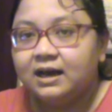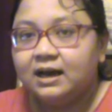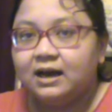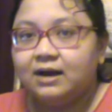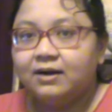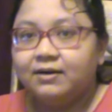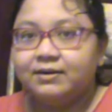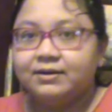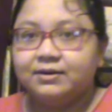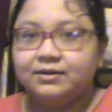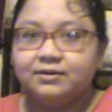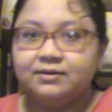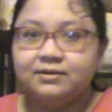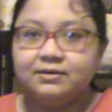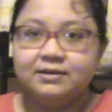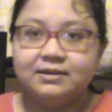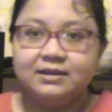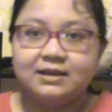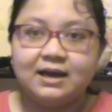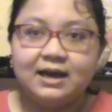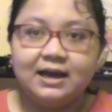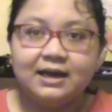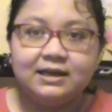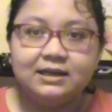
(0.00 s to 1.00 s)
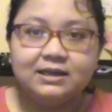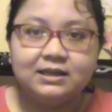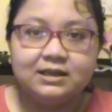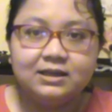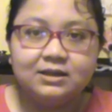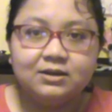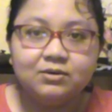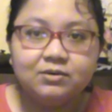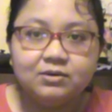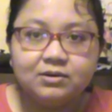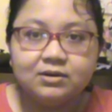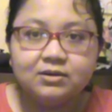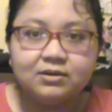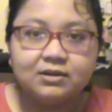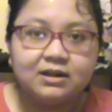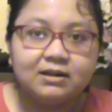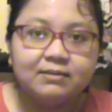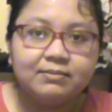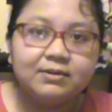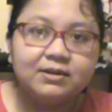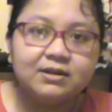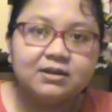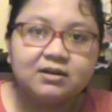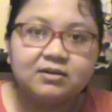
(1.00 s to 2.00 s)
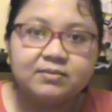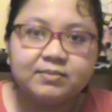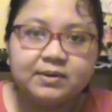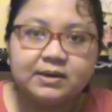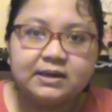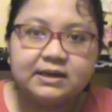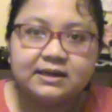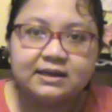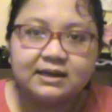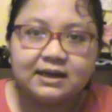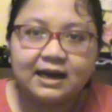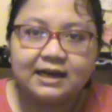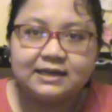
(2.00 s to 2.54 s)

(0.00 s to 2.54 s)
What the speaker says: how it goes. I do use Clip Studio Paint.